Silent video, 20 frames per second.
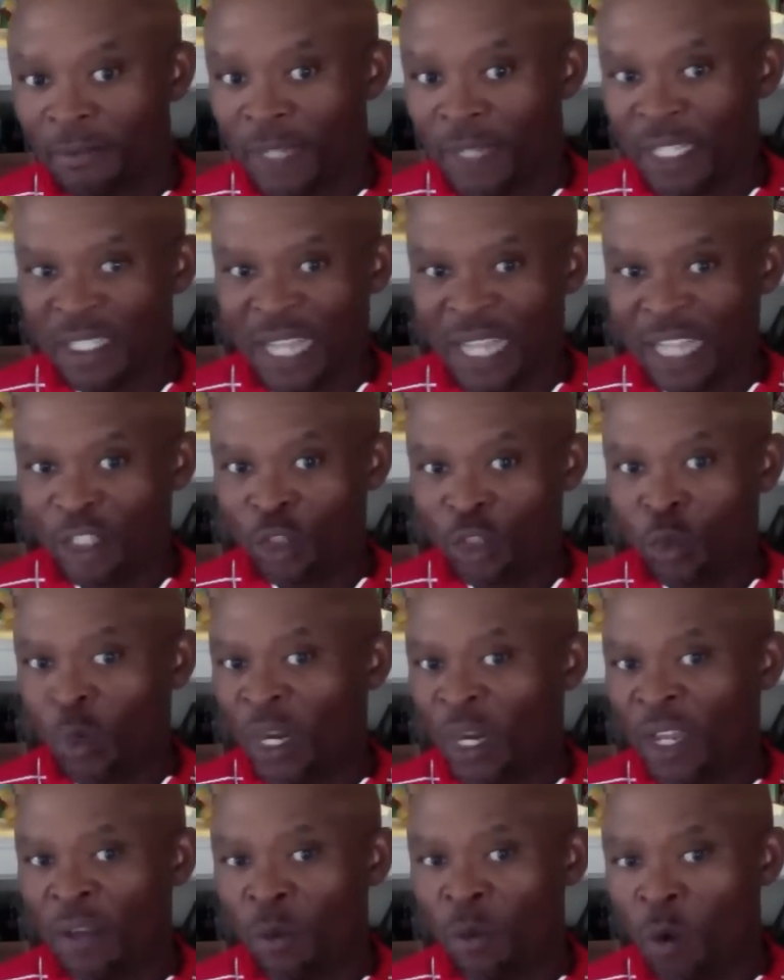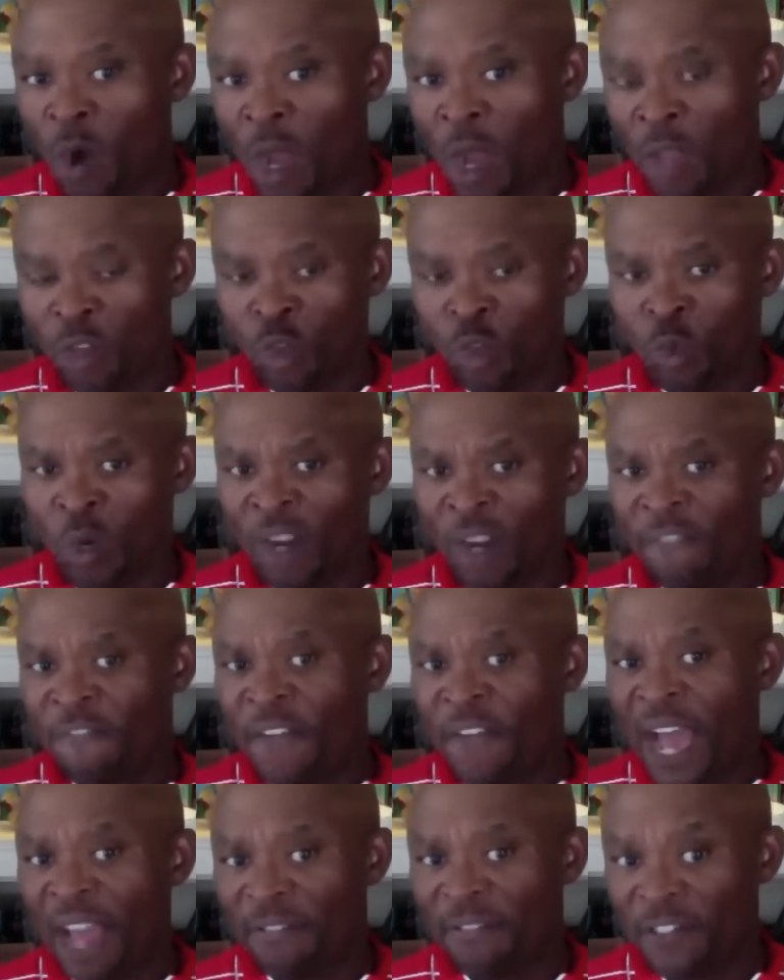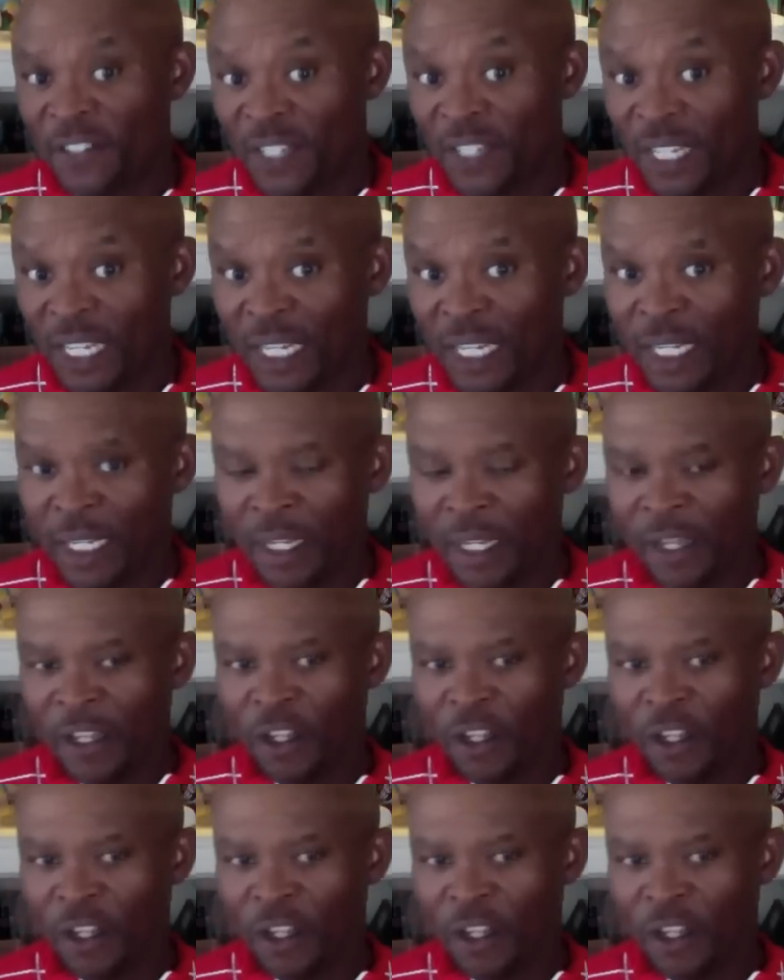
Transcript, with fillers: It's like 21, 25C,